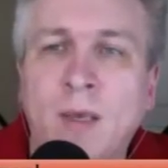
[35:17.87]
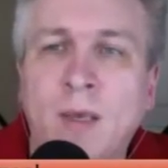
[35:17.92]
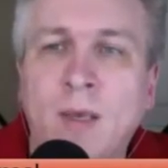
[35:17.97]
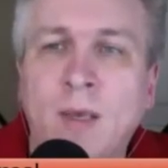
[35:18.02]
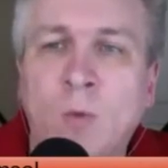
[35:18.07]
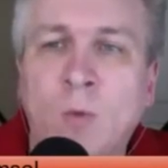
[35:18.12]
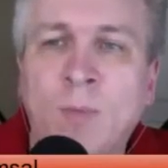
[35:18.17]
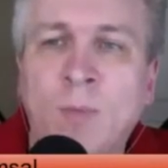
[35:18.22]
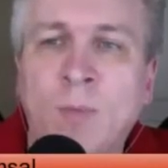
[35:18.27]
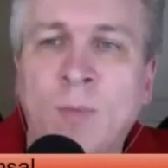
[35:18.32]

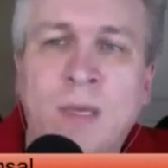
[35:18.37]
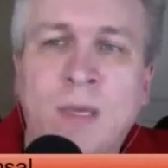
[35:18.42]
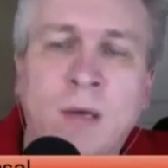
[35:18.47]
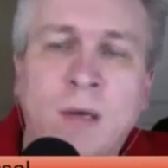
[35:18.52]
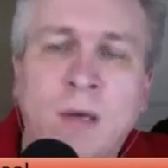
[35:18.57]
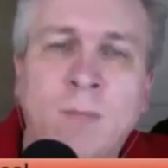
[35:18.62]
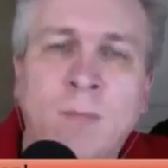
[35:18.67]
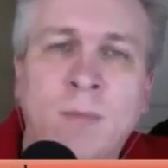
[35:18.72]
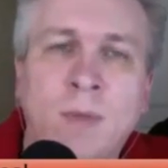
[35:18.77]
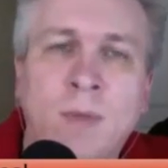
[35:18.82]
will
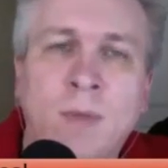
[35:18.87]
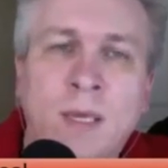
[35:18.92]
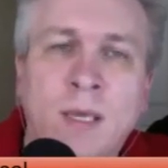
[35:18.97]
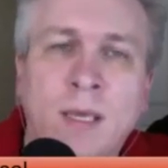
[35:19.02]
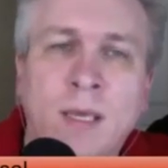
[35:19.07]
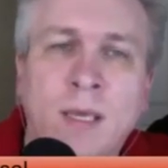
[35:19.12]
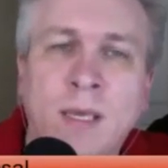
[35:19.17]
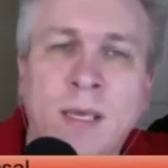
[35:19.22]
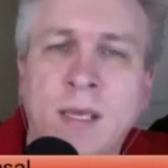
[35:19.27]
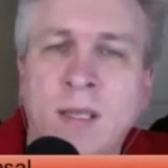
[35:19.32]
become,
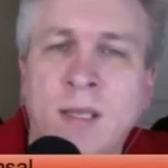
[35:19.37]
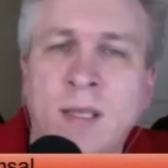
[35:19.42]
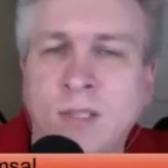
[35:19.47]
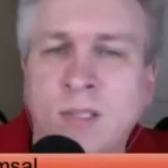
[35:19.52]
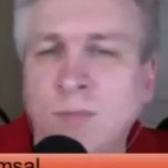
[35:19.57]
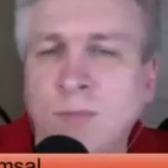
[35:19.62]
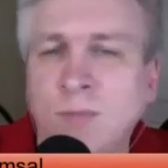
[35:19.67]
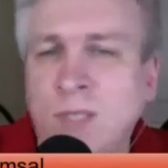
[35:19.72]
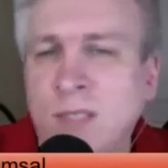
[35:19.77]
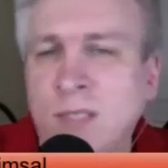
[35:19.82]
in
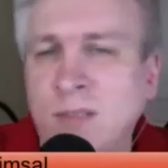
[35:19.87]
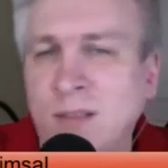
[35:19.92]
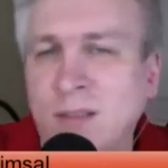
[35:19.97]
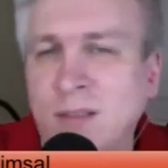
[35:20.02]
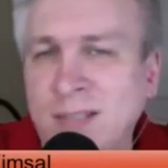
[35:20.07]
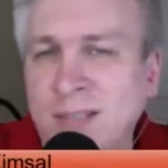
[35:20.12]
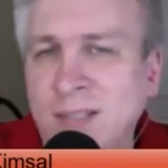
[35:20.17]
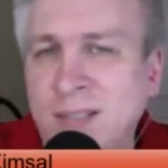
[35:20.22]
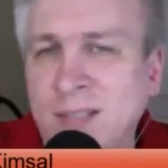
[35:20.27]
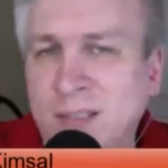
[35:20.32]
some sense,
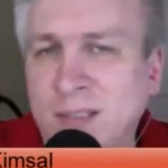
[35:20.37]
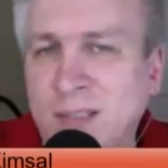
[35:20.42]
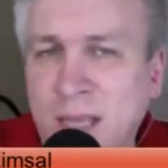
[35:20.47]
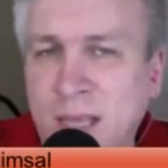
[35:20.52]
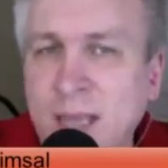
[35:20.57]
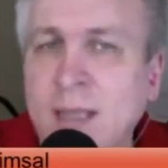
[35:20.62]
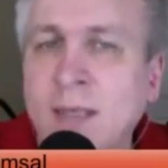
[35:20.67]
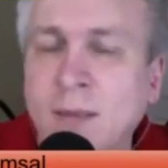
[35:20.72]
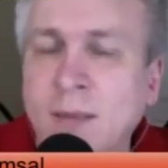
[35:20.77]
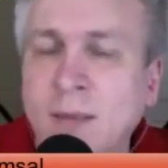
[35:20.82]
less
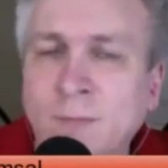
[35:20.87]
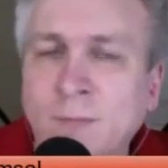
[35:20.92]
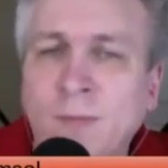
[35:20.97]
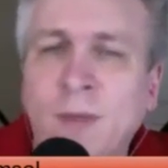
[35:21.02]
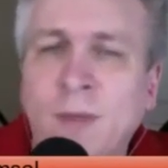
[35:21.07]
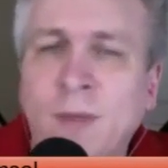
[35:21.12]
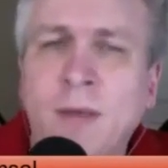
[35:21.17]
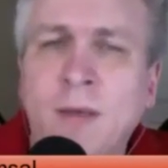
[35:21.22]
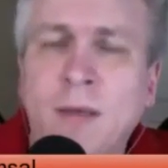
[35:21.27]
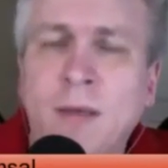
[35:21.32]
exciting,
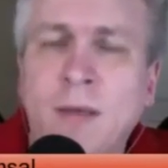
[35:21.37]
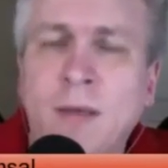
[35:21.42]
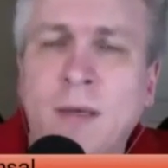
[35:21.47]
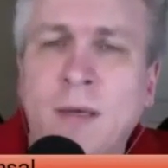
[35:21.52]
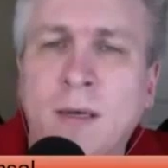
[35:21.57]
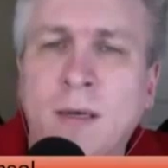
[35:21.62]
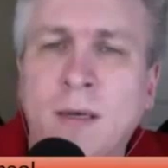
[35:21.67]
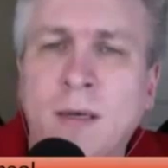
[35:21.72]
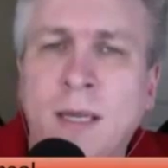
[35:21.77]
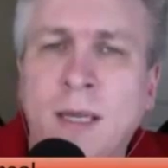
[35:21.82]

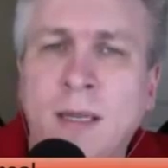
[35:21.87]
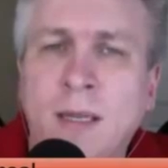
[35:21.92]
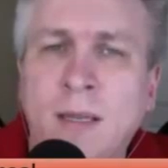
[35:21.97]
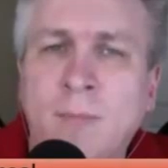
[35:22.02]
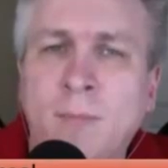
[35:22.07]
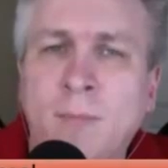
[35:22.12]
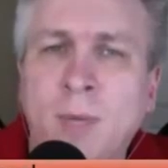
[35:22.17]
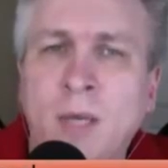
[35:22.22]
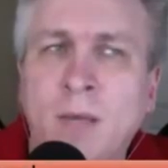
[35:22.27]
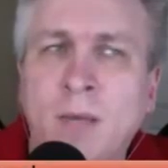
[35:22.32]

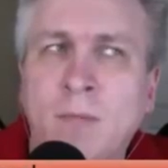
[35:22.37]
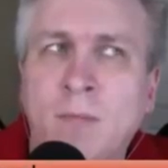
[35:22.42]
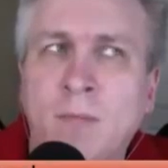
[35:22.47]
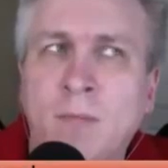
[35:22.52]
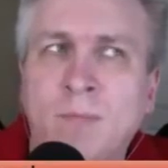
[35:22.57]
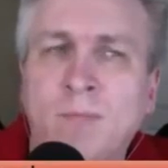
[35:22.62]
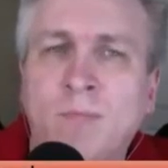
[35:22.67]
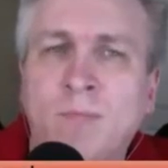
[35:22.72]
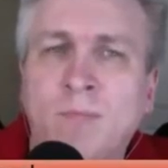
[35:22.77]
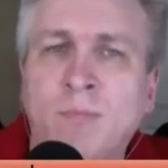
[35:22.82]
but
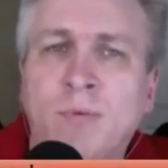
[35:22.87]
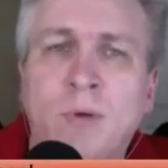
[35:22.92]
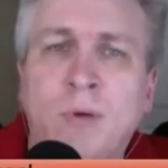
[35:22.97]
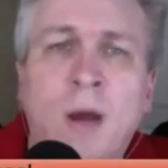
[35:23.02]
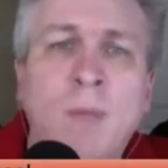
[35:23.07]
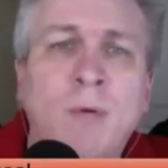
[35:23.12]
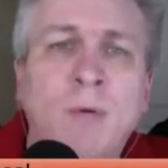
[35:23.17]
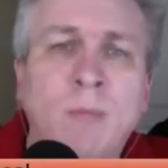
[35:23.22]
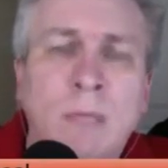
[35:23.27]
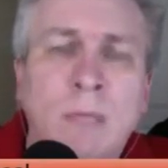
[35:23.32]

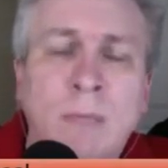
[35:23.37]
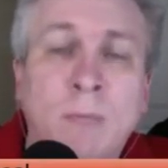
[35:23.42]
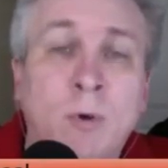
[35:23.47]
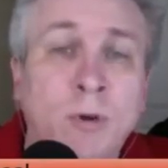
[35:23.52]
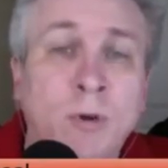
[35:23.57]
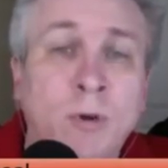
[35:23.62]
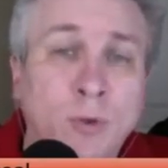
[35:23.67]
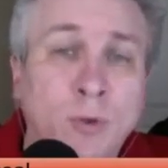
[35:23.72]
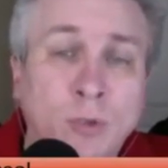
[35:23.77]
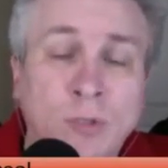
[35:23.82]
probably
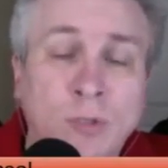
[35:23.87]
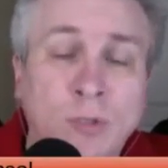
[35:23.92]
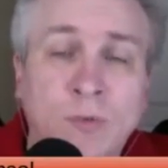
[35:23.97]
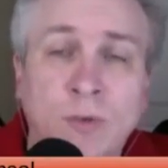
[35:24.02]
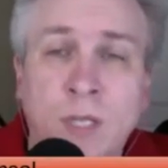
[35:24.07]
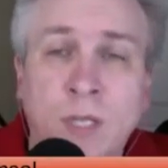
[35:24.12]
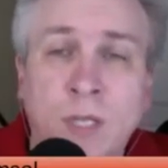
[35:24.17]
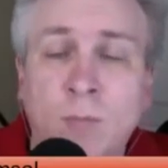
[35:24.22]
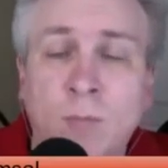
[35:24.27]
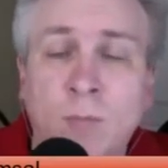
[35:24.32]
more
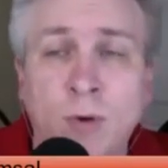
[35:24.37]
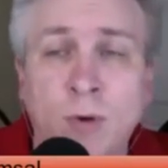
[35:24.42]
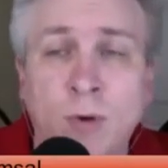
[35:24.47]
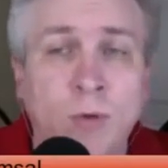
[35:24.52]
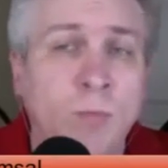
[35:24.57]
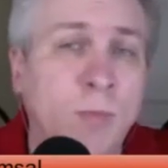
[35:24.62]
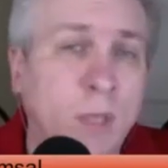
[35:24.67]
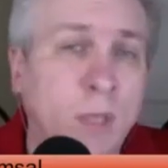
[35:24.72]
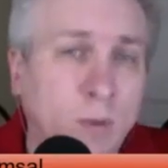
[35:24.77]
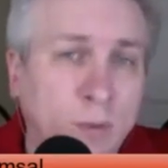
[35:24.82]
useful and more
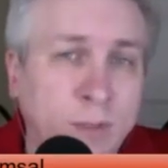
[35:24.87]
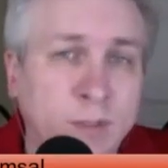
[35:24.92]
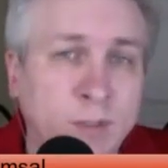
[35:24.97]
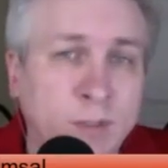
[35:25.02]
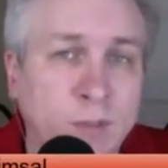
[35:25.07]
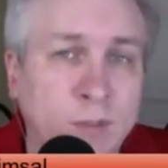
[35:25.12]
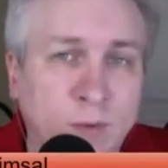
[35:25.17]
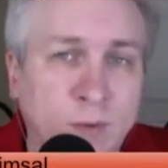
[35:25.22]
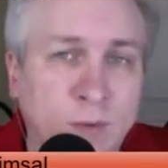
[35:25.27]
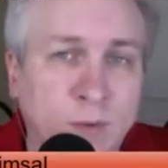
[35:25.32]

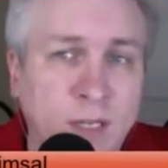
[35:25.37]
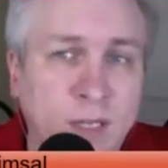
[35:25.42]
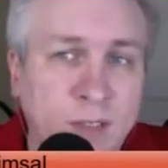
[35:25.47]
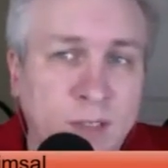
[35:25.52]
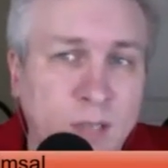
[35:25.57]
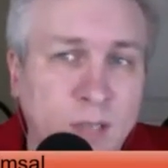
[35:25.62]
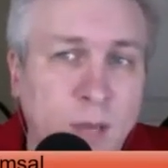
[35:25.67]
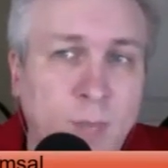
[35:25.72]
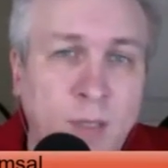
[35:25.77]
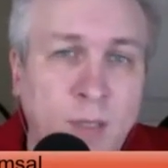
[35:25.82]
ubiquitous over the next
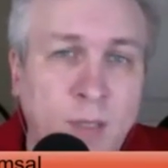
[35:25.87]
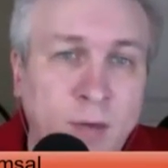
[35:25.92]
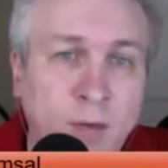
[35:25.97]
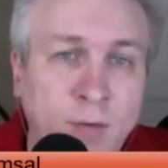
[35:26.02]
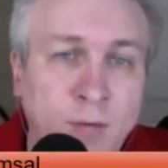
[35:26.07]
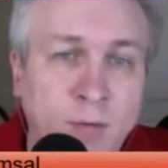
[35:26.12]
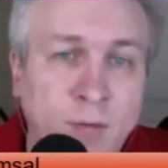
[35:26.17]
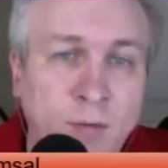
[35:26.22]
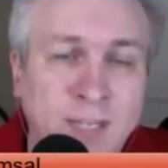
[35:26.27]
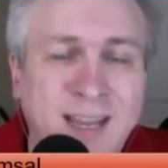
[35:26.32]
couple of
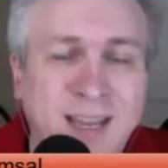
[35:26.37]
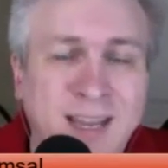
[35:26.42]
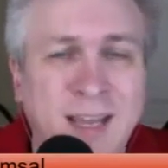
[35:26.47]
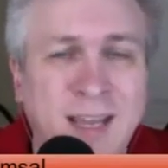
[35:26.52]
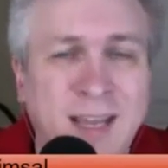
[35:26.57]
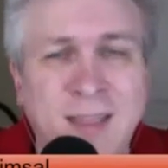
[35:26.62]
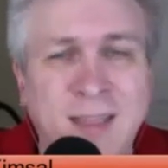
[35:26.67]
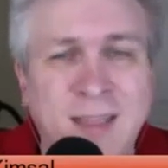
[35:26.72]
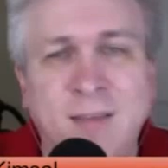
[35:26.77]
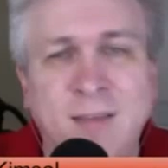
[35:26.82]
years.
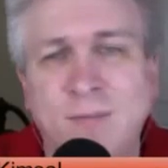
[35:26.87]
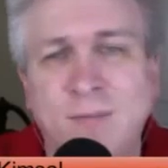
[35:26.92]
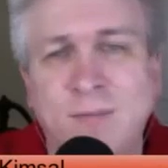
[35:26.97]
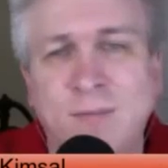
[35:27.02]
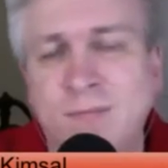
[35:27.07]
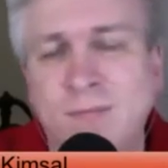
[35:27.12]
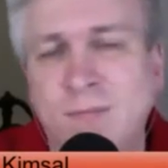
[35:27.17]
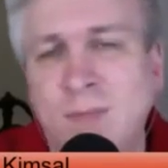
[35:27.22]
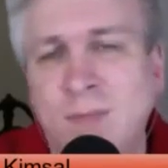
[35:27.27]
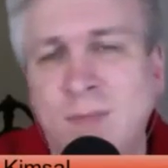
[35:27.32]
I think
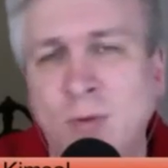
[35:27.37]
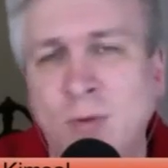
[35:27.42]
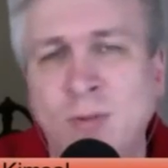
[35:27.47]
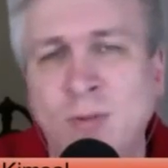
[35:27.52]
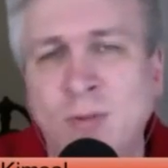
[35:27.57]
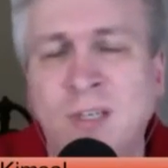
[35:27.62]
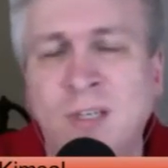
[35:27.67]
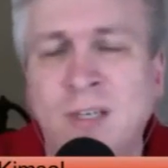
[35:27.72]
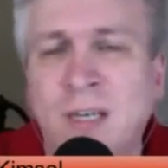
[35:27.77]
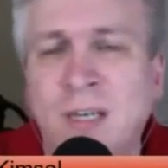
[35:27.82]

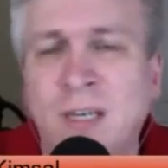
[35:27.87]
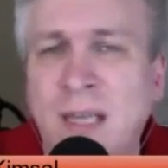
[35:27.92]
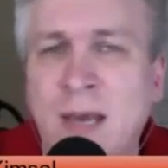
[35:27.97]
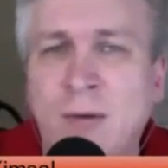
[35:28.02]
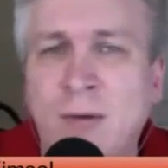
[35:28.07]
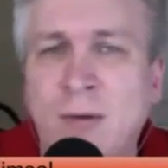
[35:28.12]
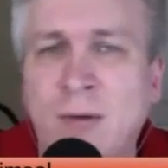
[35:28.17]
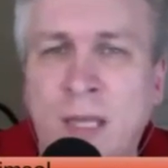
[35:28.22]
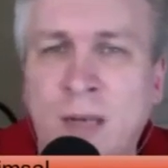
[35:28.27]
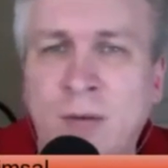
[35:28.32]
hosted
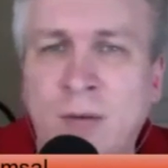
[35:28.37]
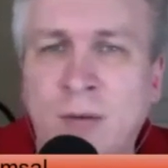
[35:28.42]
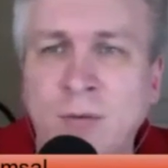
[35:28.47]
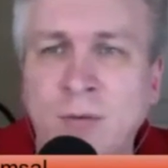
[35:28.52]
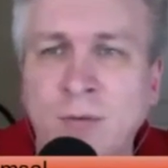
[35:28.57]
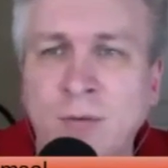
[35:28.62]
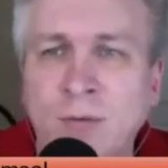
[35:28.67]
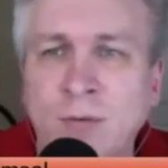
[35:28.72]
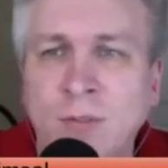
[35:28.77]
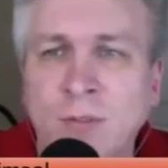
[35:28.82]
cloud
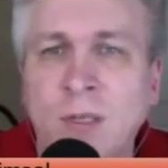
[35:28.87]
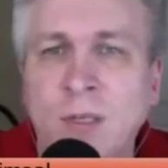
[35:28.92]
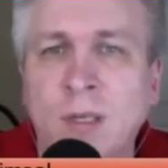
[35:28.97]
editors,